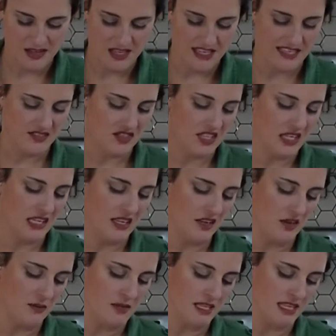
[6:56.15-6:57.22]
That's
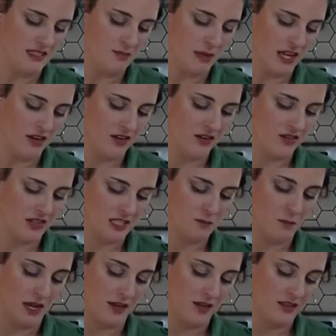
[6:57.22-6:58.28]
that's better. That's
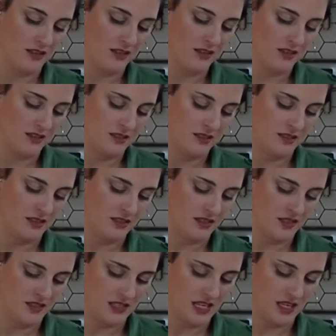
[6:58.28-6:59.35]
better.
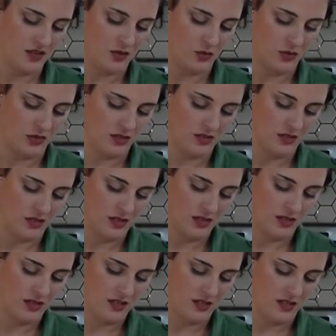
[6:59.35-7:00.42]
That's kind of cooler.
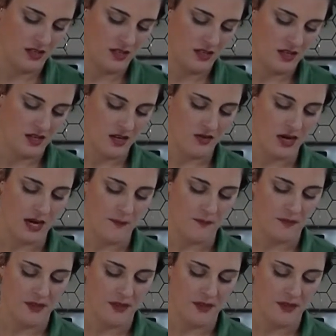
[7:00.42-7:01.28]
All right.